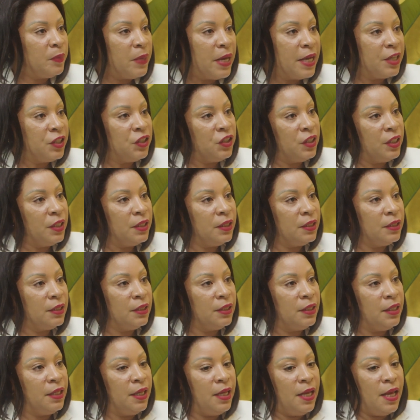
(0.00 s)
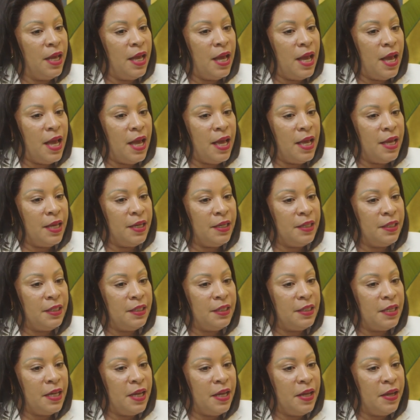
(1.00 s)
passion,
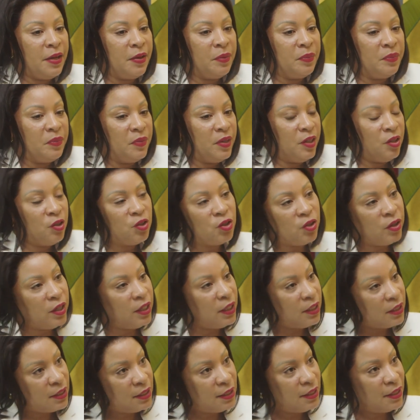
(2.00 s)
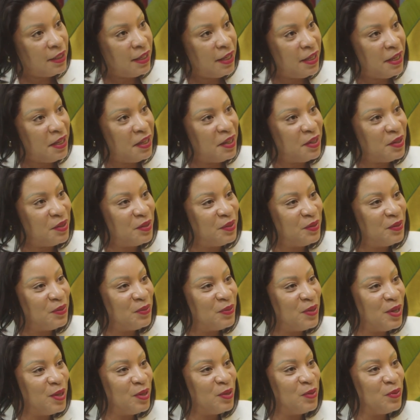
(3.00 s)
and enjoy it
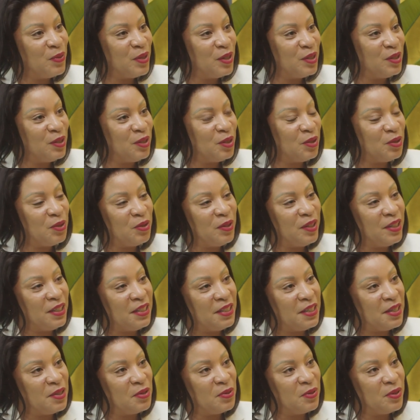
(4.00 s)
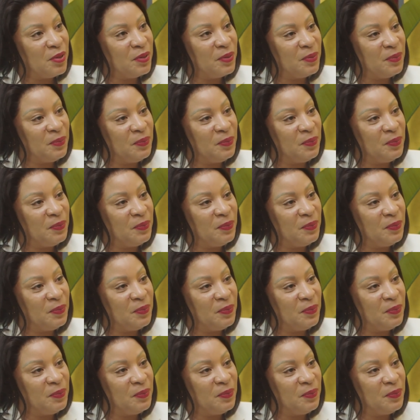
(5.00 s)
whilst you're doing it as well.